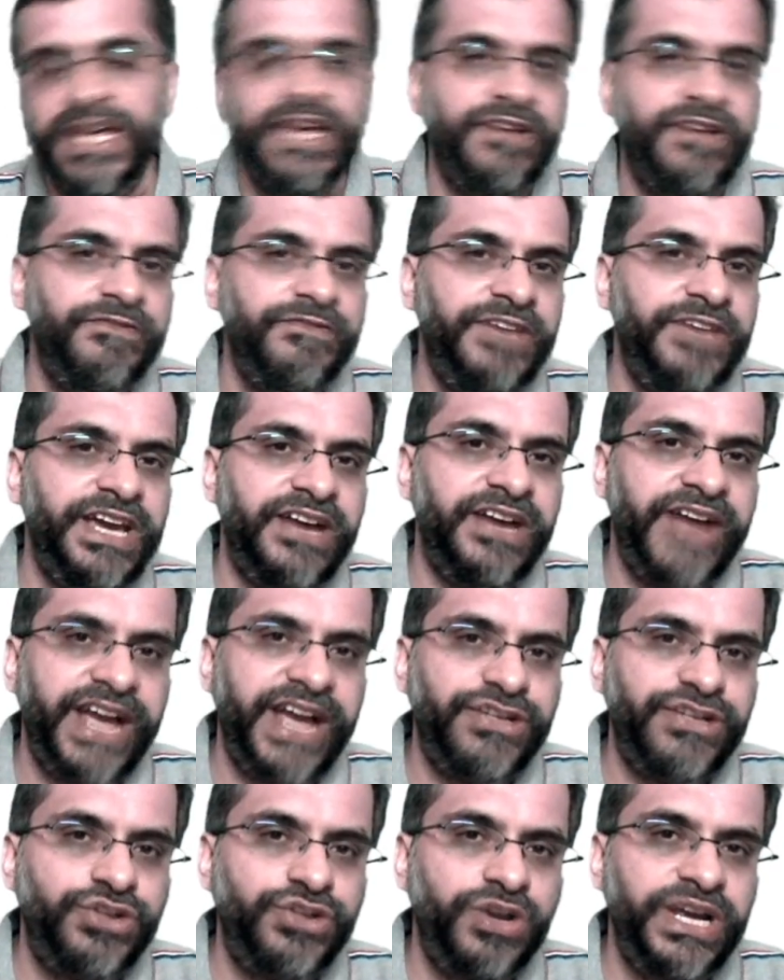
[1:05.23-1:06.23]
We are
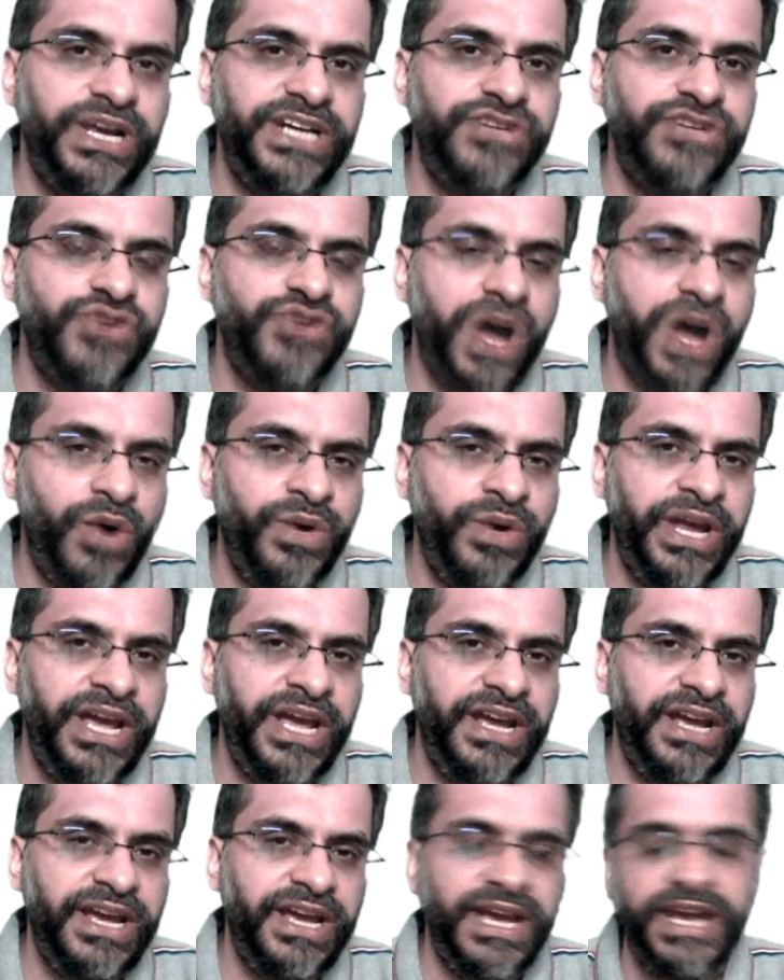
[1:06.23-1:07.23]
actually
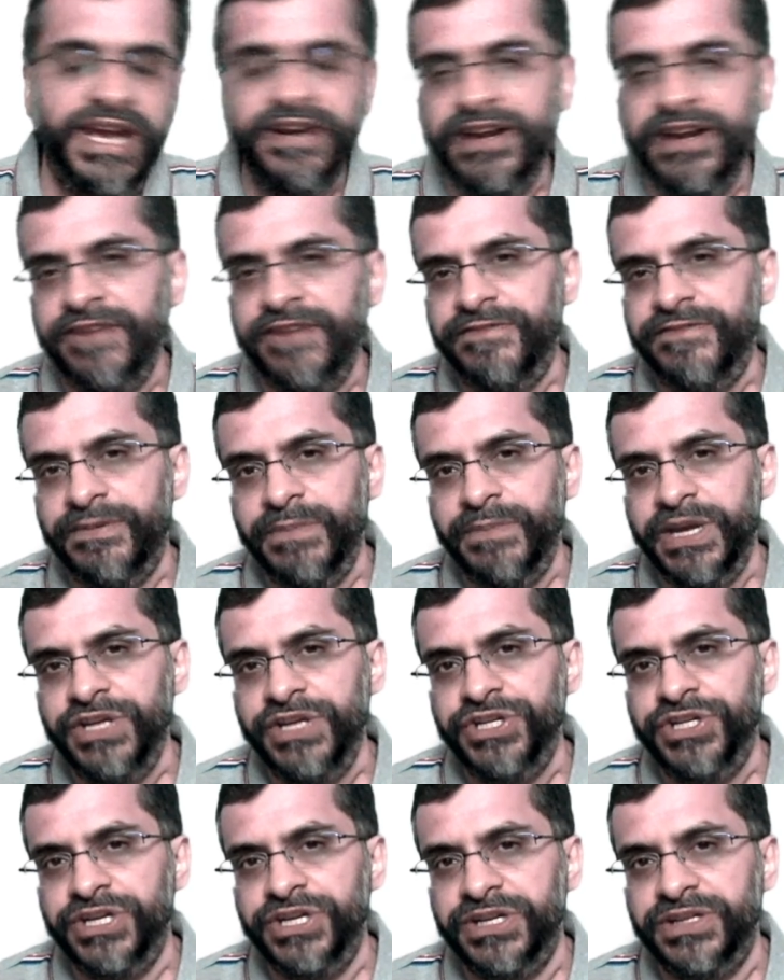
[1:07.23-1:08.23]
drowning in
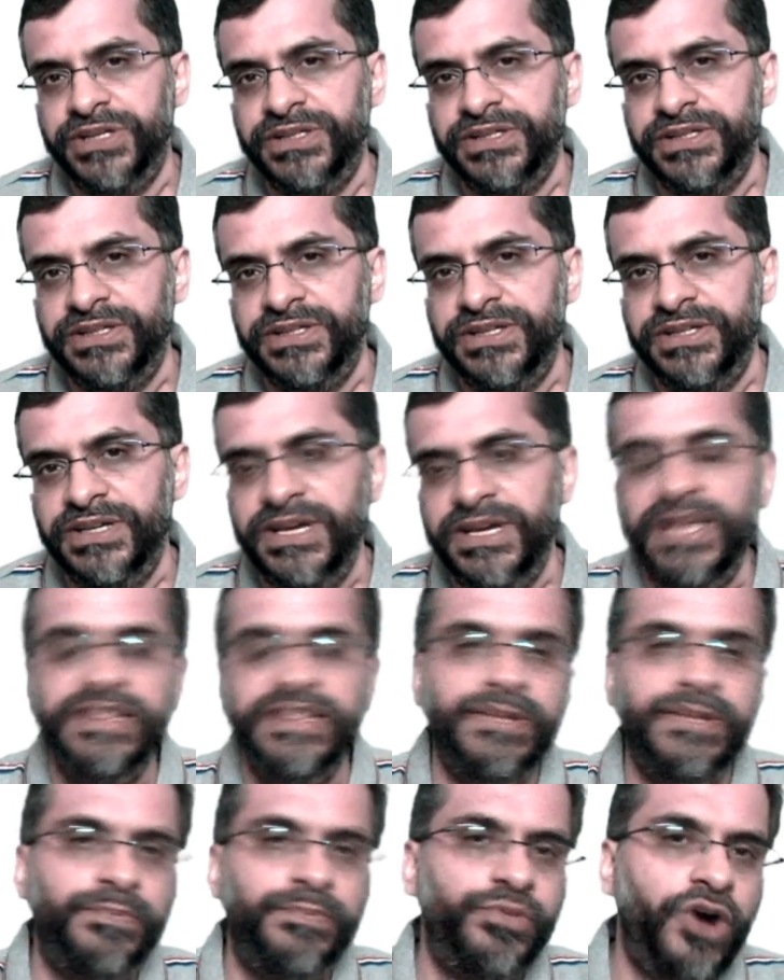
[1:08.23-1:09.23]

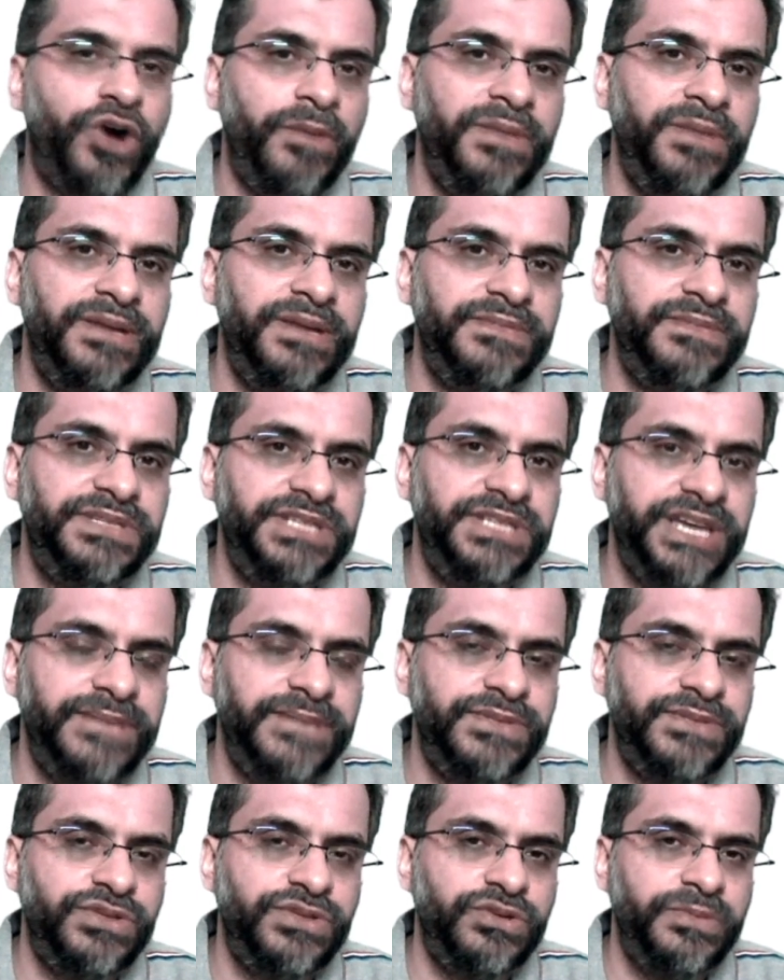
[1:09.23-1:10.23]
information. The problem
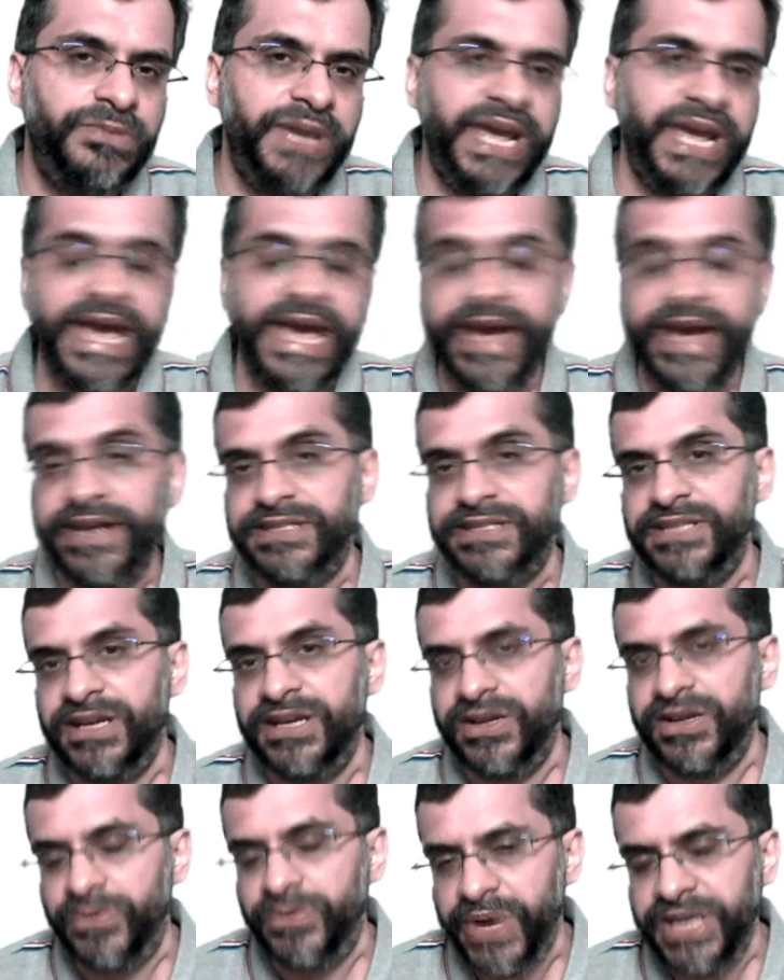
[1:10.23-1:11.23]
seems to be
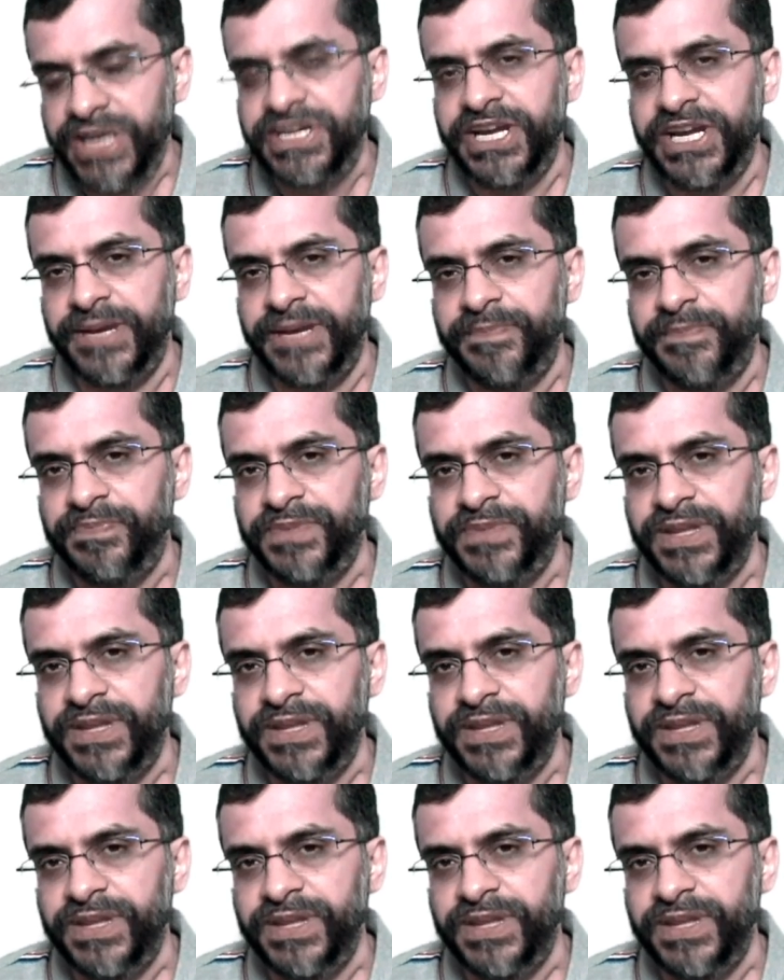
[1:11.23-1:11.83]
accelerating.